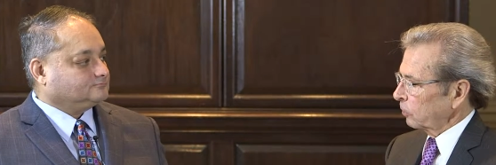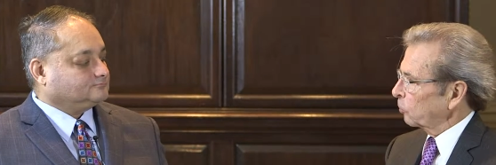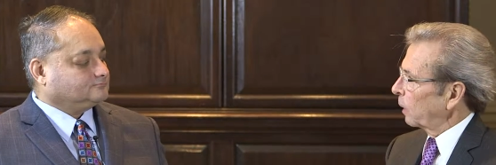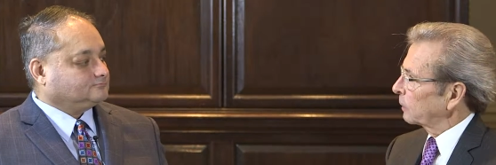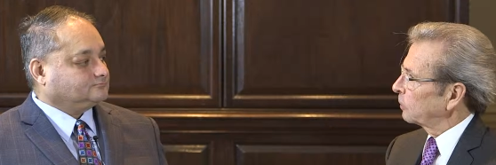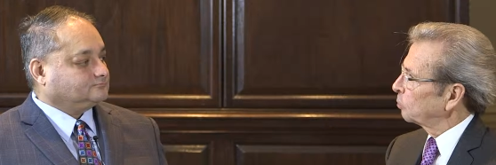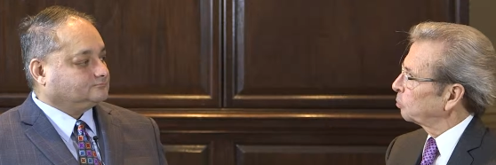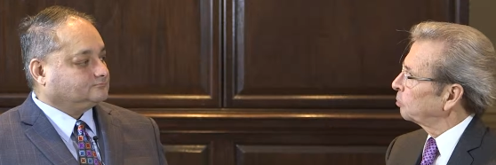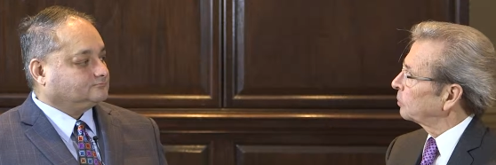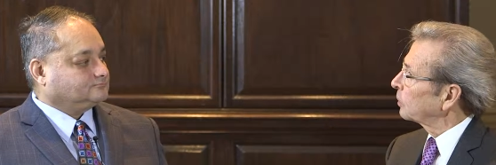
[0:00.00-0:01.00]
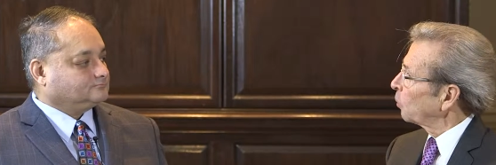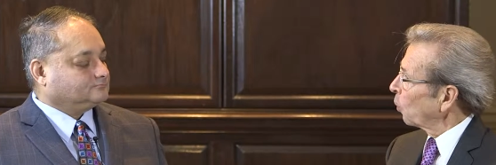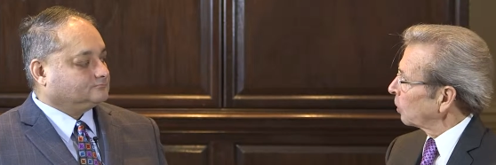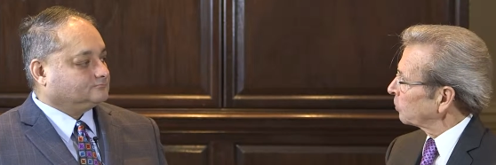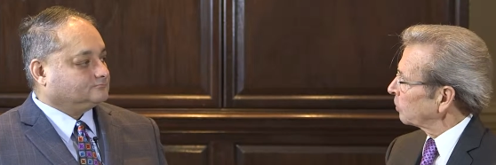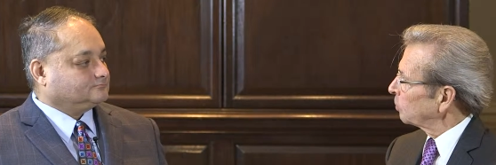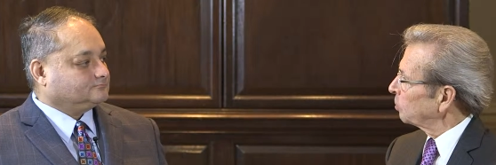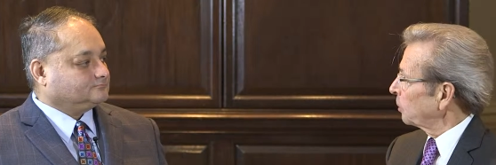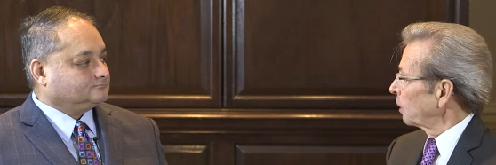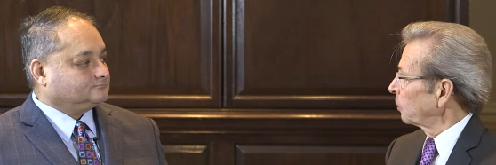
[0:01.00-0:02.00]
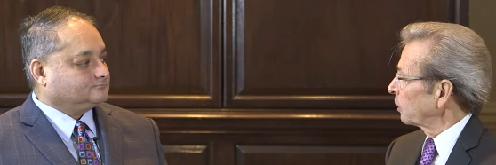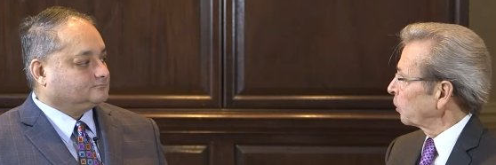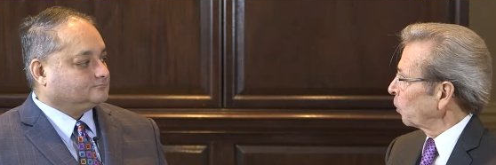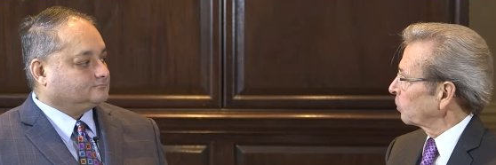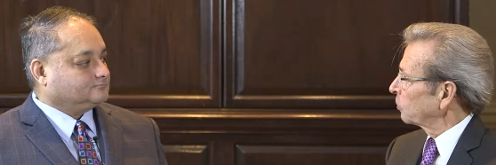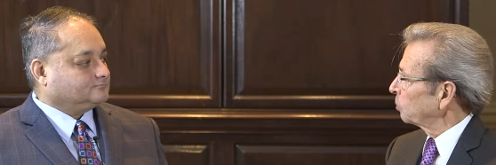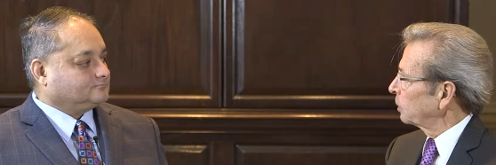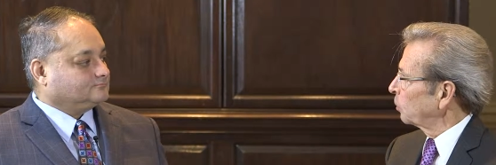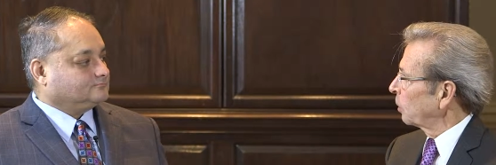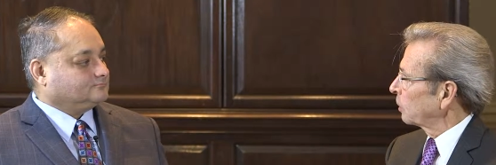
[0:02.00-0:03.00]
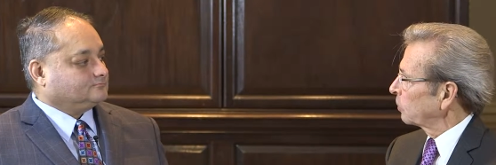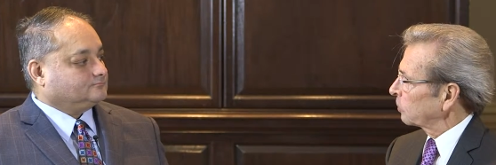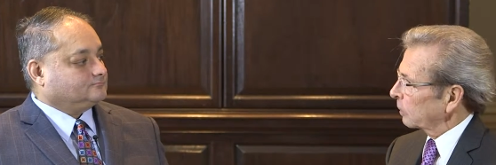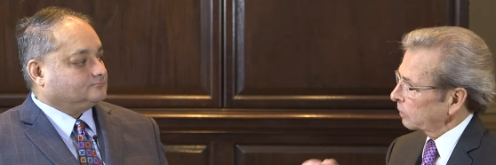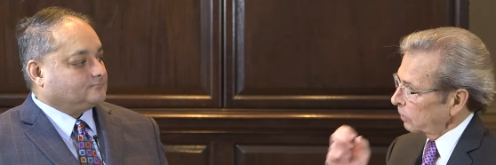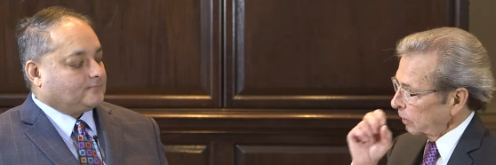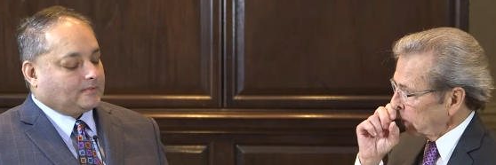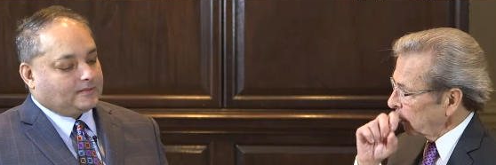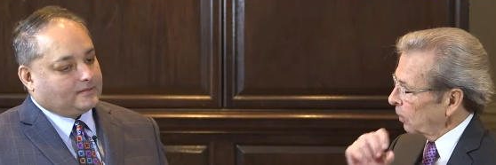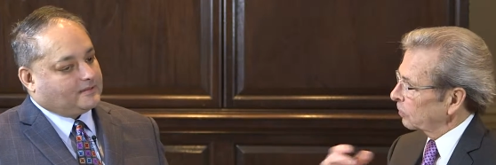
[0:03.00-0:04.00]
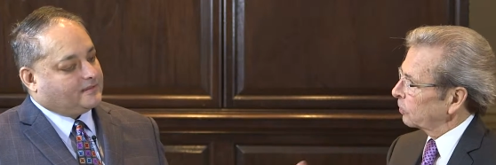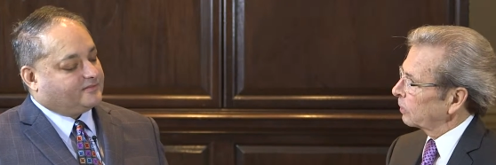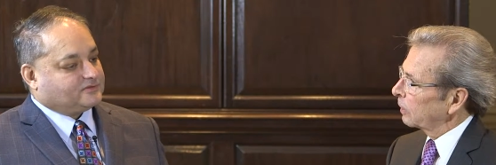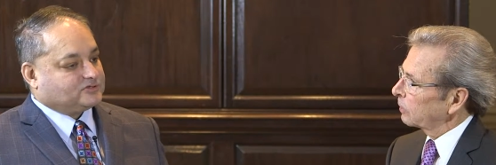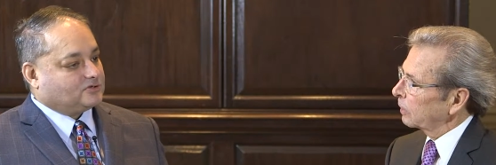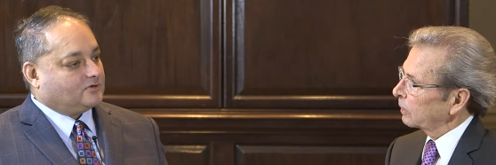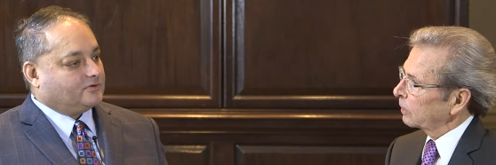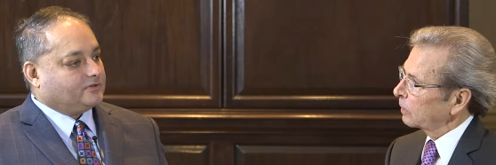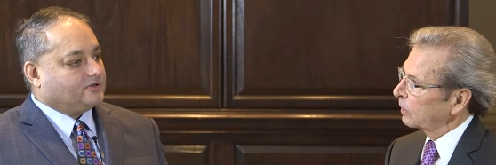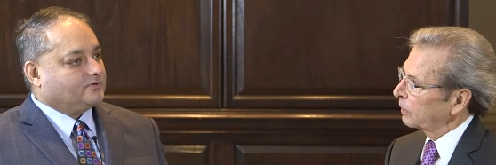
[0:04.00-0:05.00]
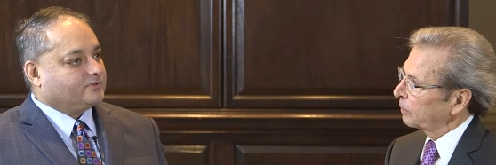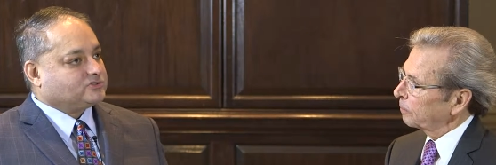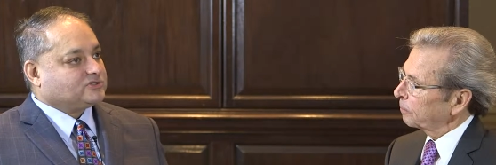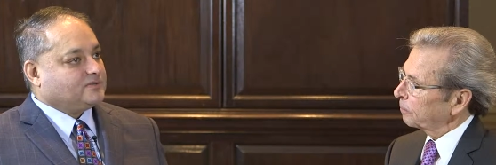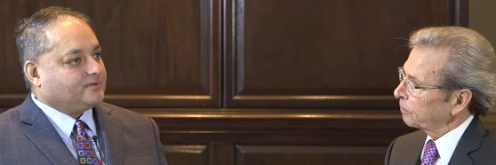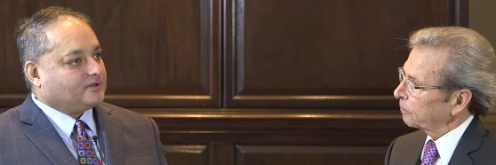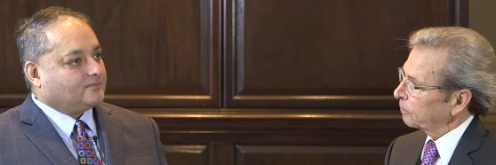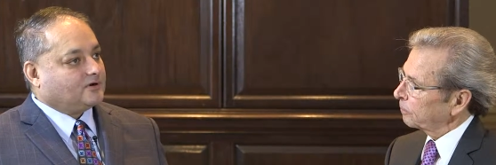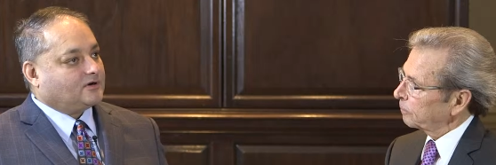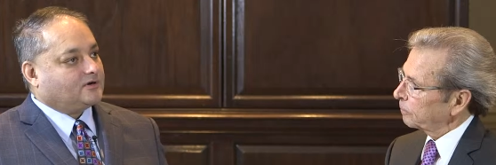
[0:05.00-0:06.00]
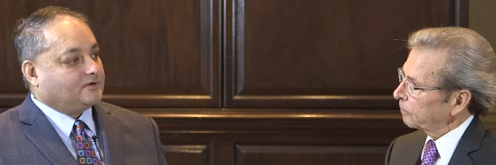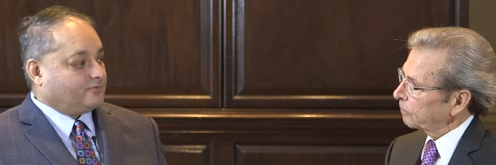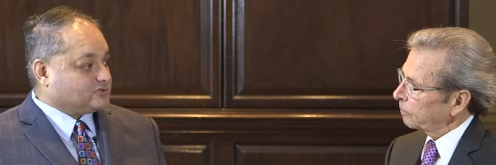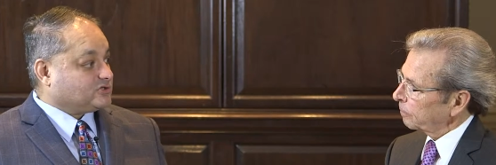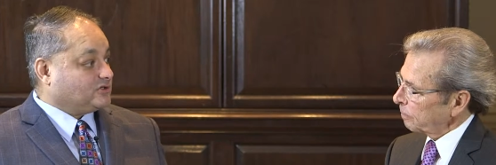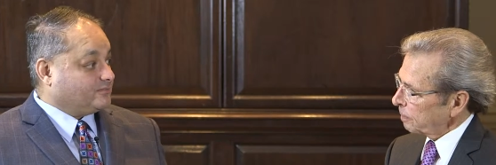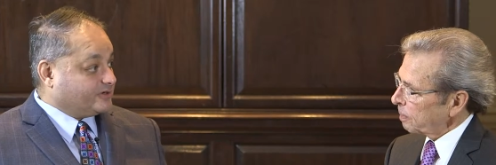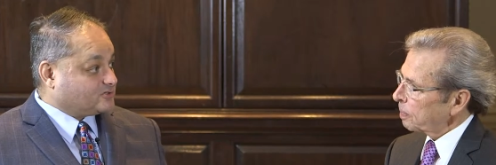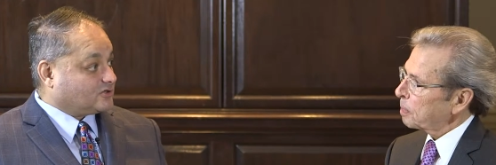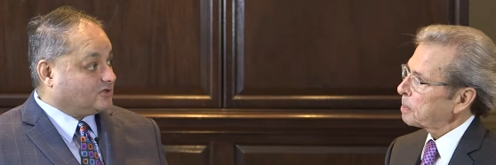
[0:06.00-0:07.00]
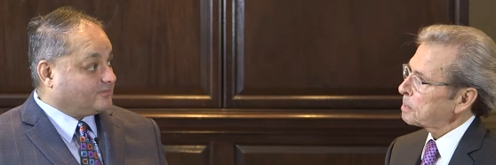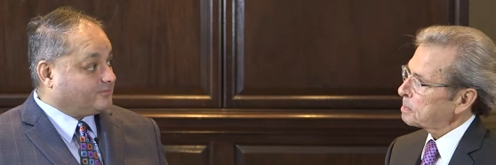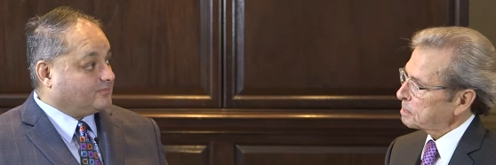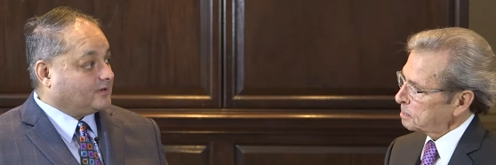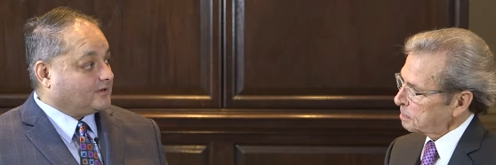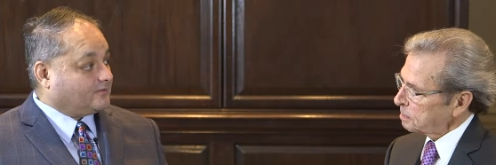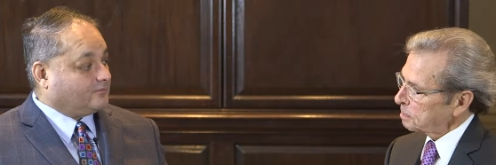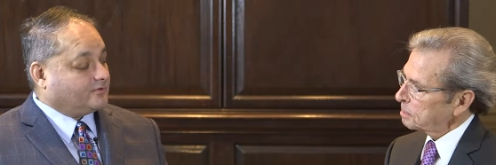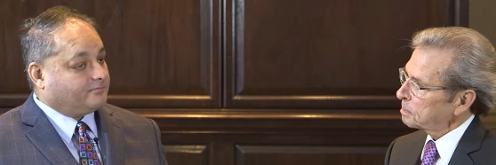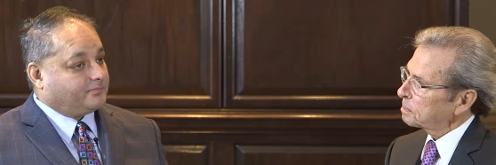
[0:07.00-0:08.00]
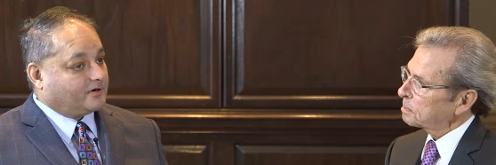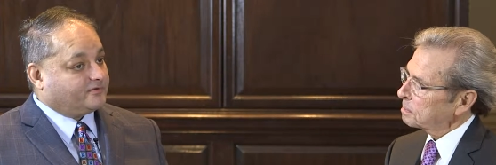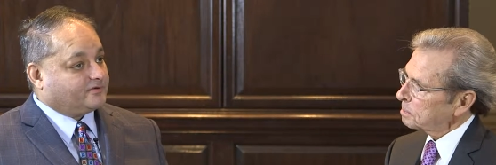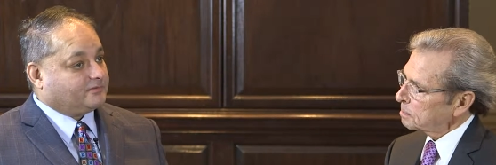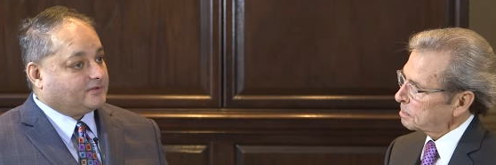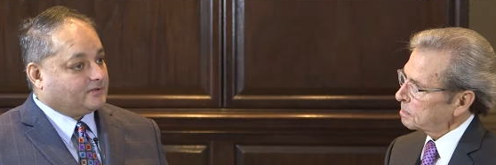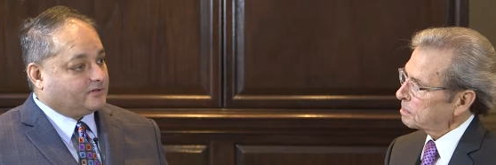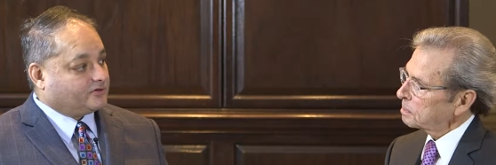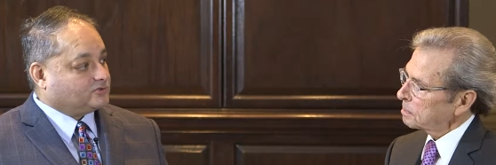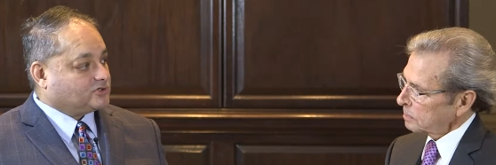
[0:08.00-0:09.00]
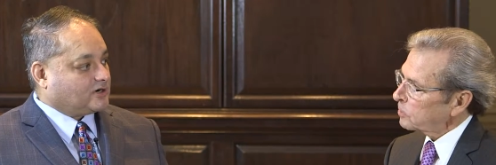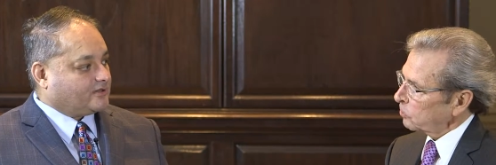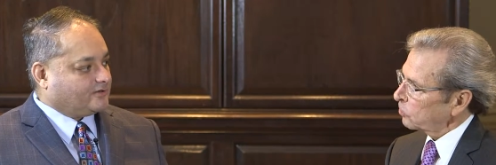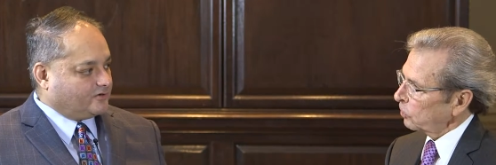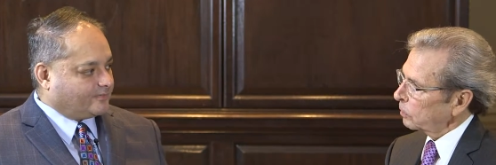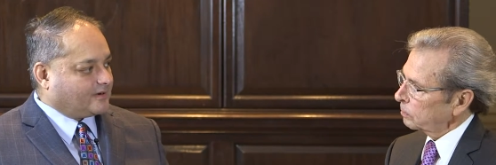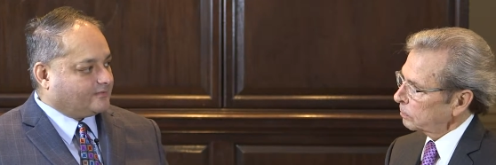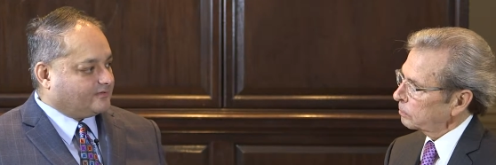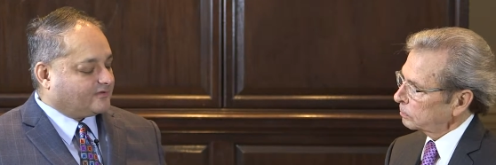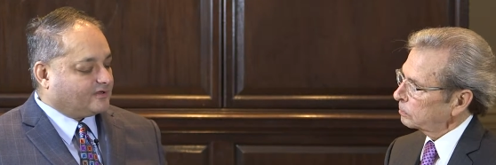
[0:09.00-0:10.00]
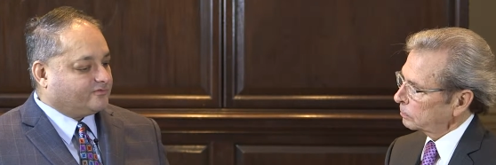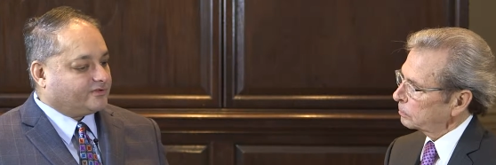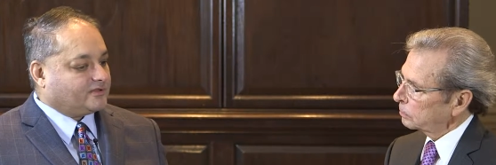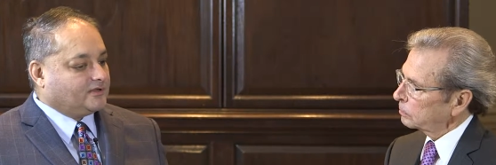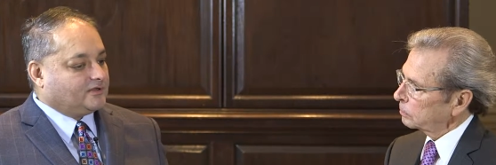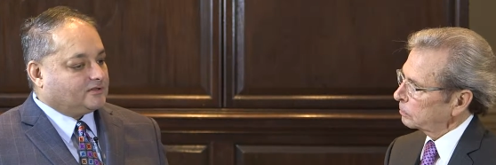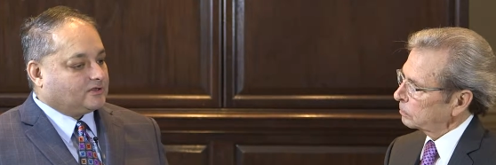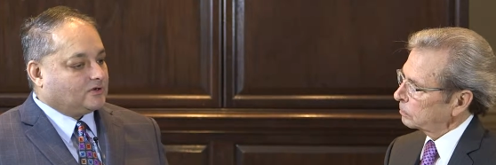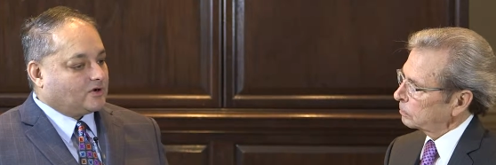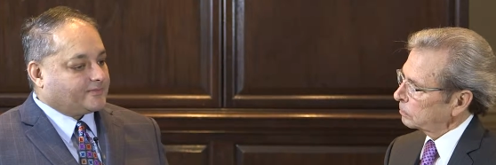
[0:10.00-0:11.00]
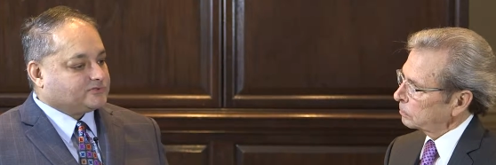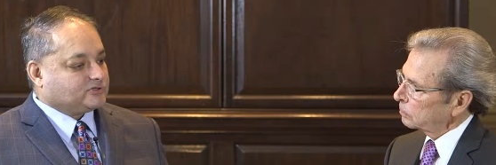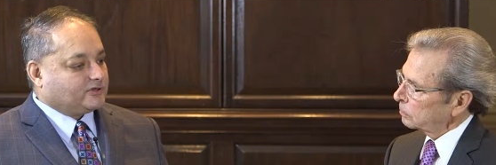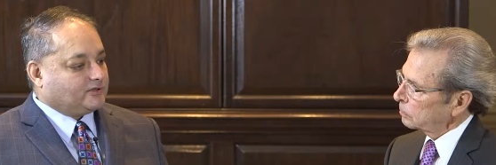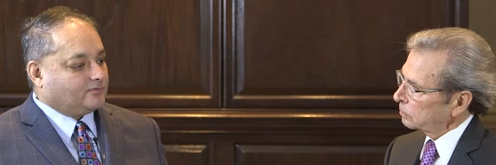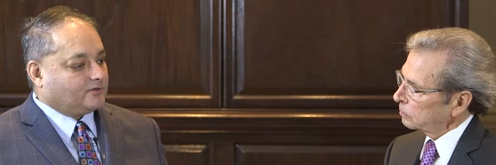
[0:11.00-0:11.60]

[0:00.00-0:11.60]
Speaker 1: retracted cords to primary chords to P1 or secondary chords? I think so. Thing? And you know, with ischemic
Speaker 2: MR and once again the MitraClip, uh, we're part of a clinical trial that sure. you're probably involved with, the COAPT study,